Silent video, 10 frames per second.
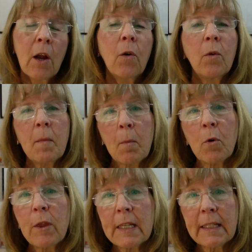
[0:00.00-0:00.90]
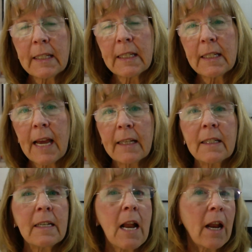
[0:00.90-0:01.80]
Remember, this is a
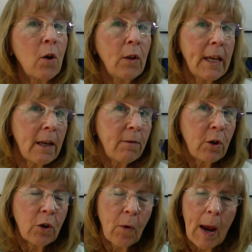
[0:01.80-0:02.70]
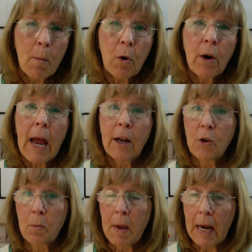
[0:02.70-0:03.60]
test not only of your grammar and
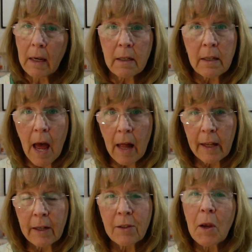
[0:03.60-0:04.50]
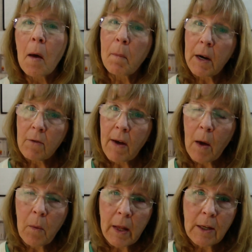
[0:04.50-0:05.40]
your medical knowledge, but of
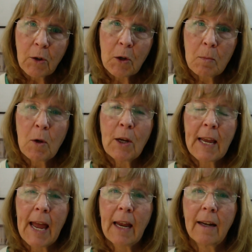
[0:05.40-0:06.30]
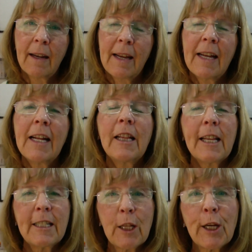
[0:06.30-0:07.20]
how well you communicate.
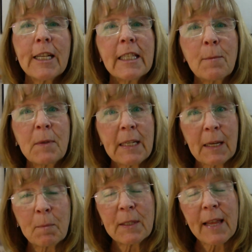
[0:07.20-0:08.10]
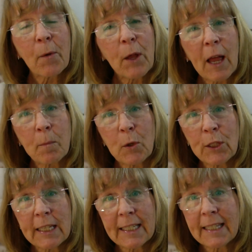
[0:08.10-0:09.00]
Let's look at some tips that will help you
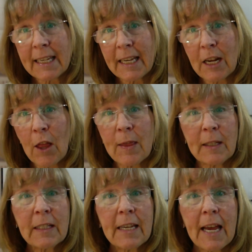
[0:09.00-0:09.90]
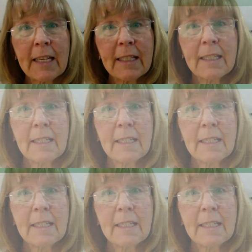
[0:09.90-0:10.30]
succeed on this test.